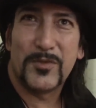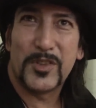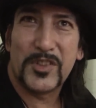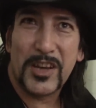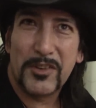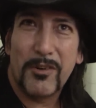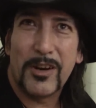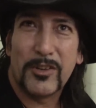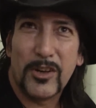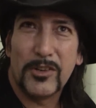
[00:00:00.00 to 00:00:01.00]
If you stand
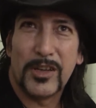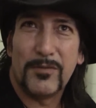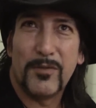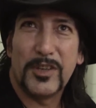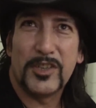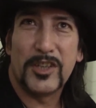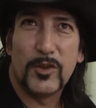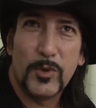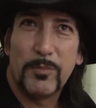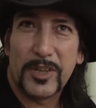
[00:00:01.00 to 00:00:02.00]
around long enough, eventually
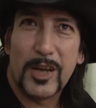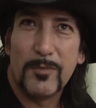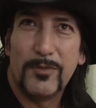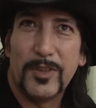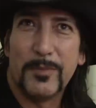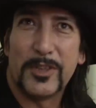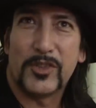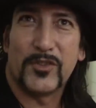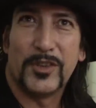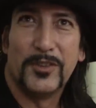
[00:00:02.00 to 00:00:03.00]
you will become the film
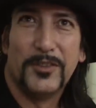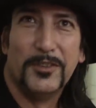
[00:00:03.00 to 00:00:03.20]
industry.